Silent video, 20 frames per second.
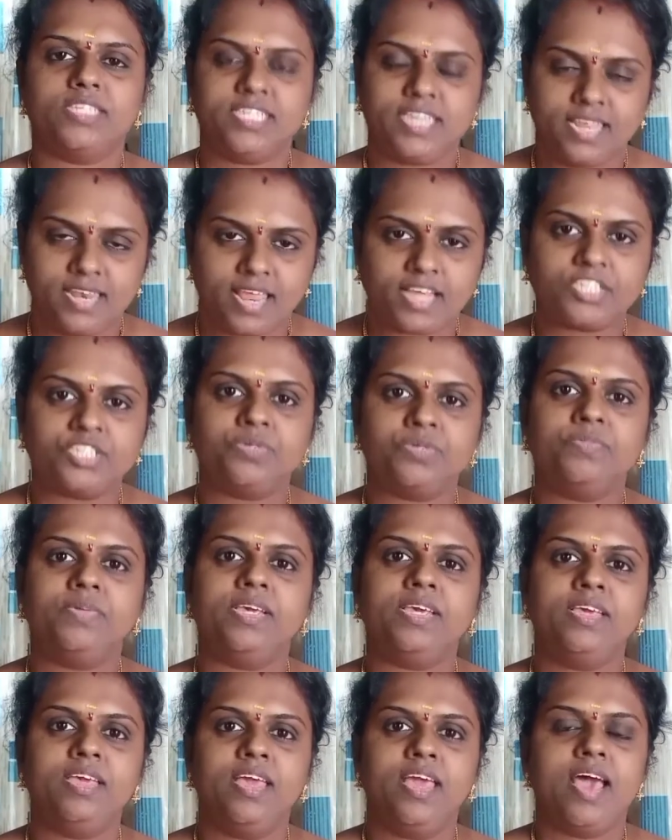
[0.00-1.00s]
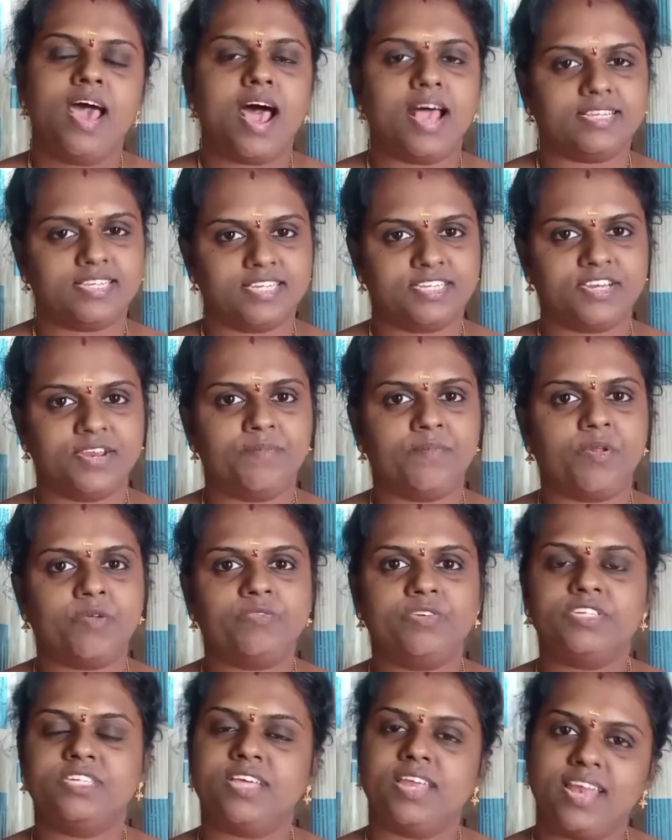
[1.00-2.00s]
J. Lakshmi, Assistant
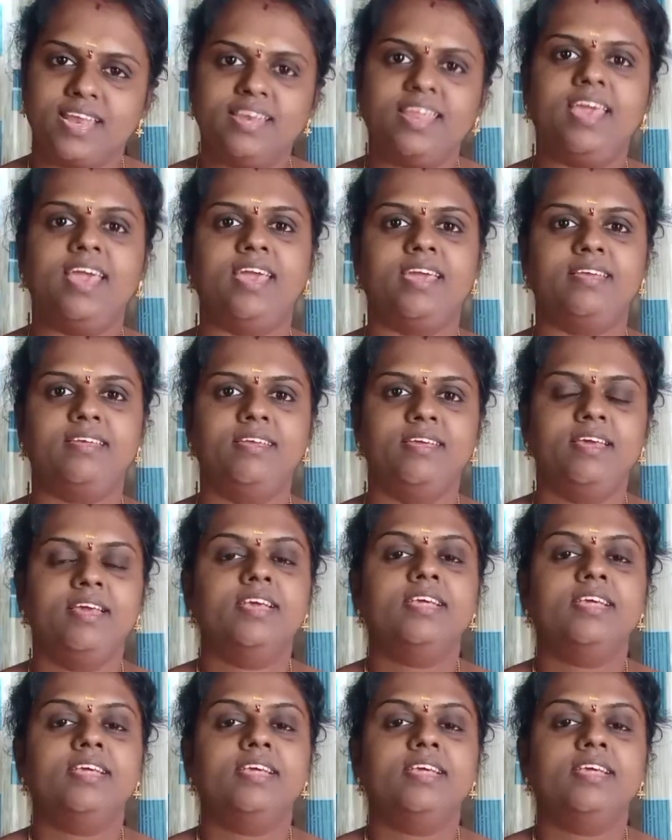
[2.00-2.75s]
Professor and Head,